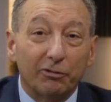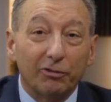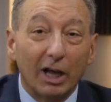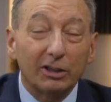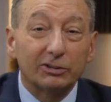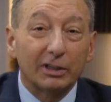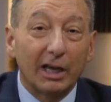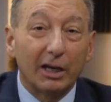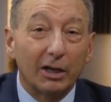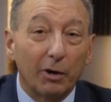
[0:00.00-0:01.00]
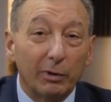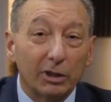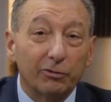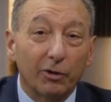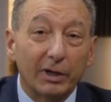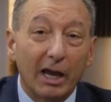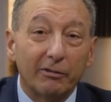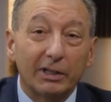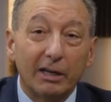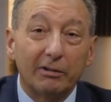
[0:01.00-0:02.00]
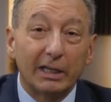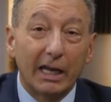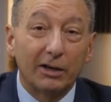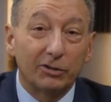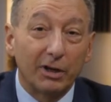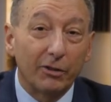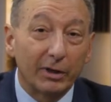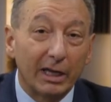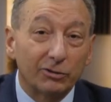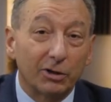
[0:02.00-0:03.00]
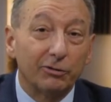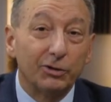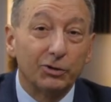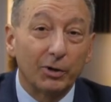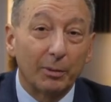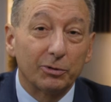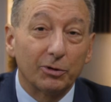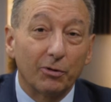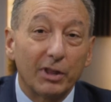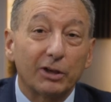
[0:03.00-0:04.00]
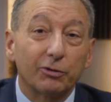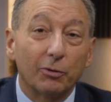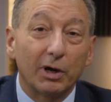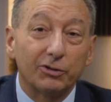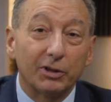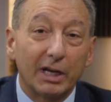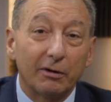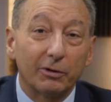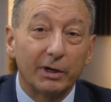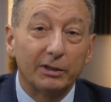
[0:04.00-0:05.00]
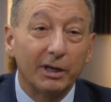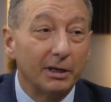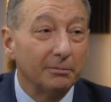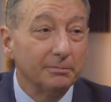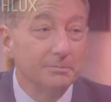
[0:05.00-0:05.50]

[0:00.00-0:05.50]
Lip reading: in Phlux, and we look forward to having David again as another guest on a future episode. Thanks for watching, and have a great day.